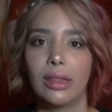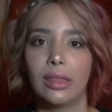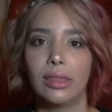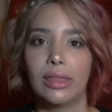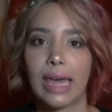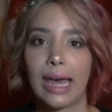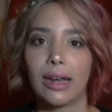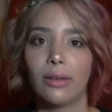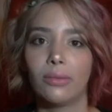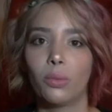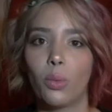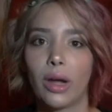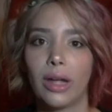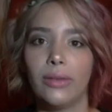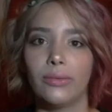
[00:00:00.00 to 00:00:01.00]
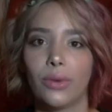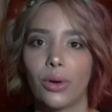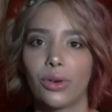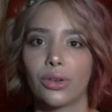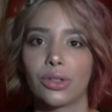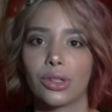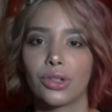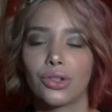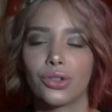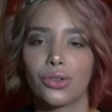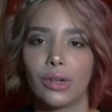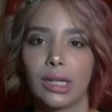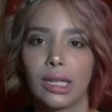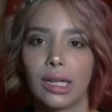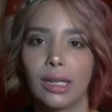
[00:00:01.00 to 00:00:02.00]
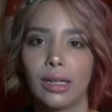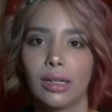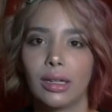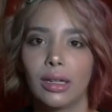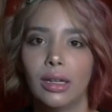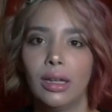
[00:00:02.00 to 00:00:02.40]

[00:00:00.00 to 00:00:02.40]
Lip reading: that of white voters is shrinking.